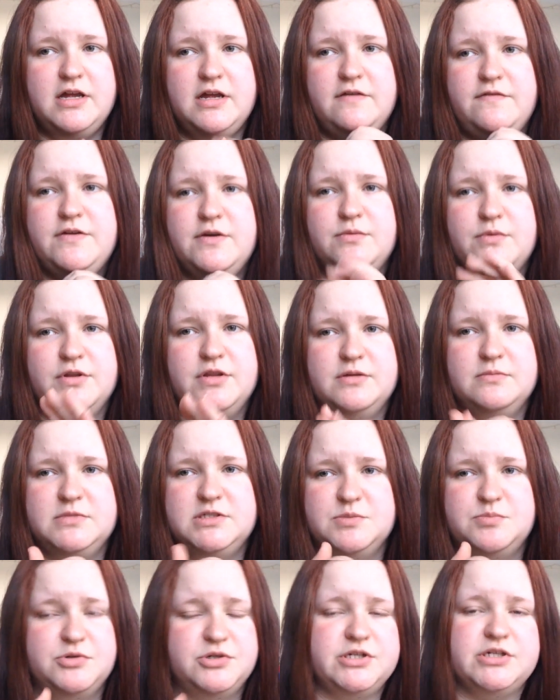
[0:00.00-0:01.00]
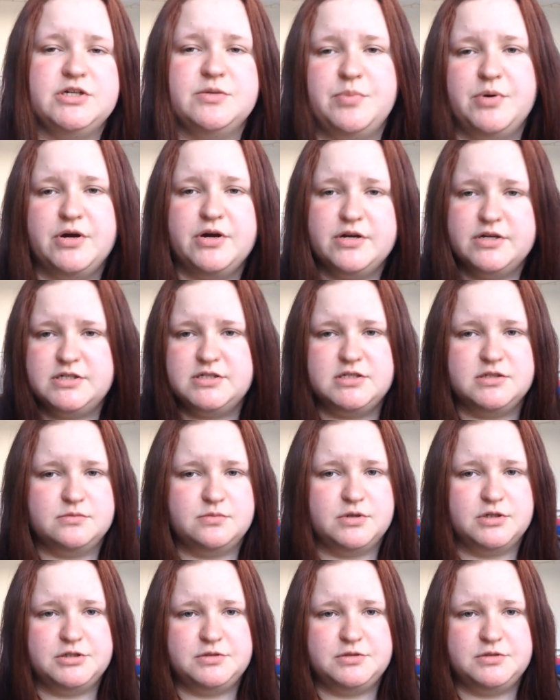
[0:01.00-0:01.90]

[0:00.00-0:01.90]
if you want them to put in your purse to